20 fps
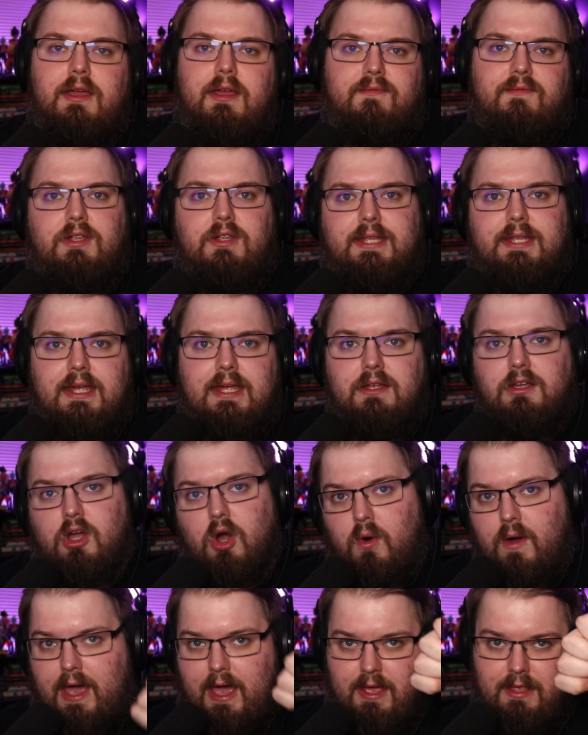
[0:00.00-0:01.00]
If you didn't,
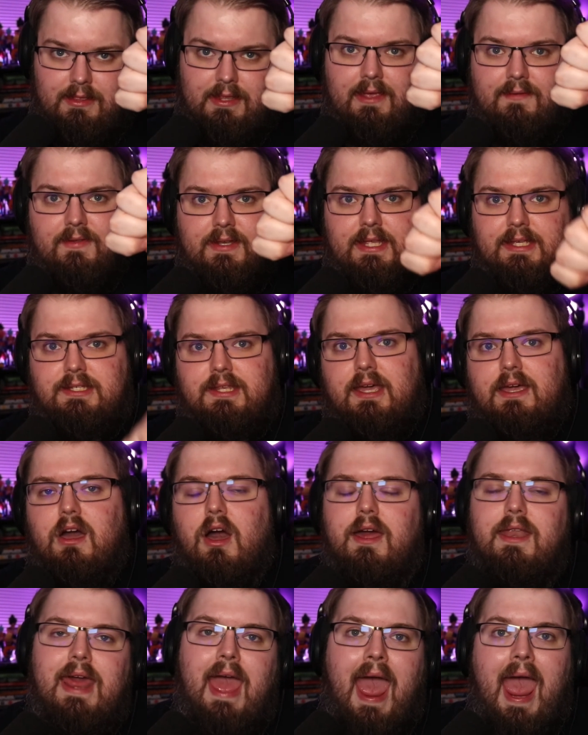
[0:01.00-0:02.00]
go ahead and leave a dislike
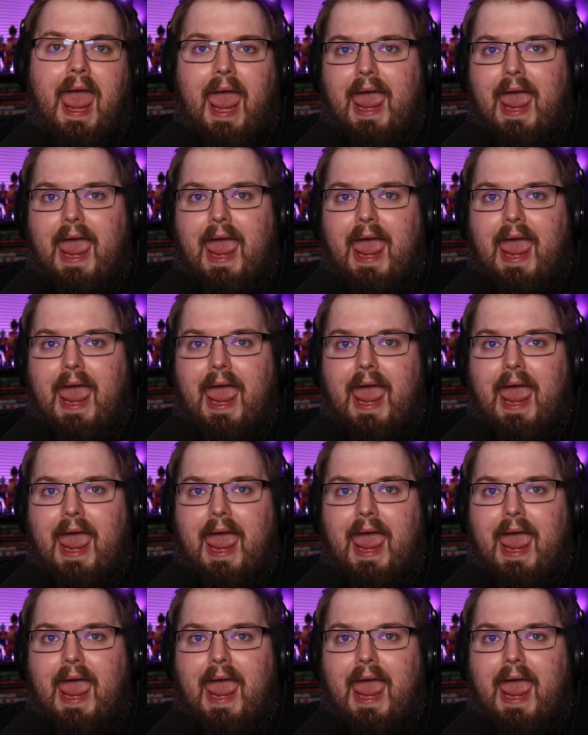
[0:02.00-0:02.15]
on it.